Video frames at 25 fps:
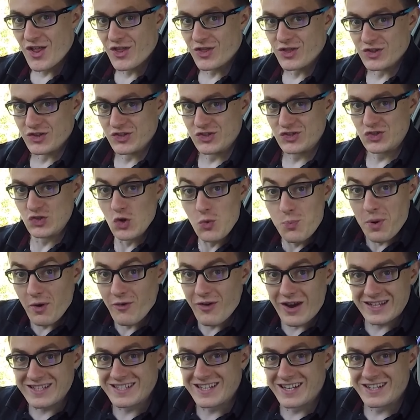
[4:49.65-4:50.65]
the Super
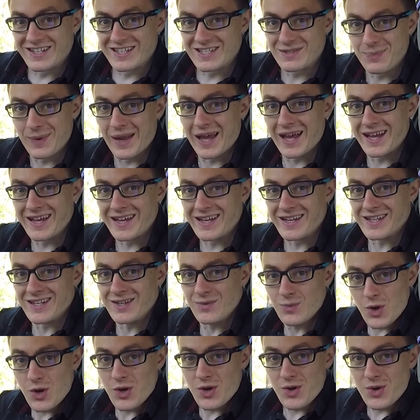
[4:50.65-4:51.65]
Retina display.
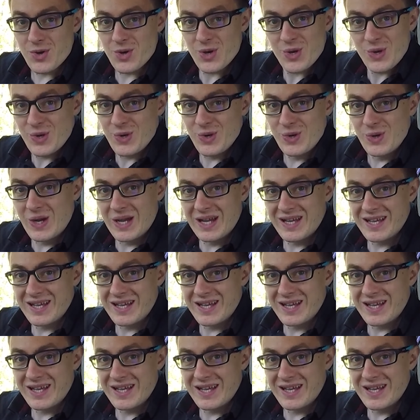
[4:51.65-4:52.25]
Woo!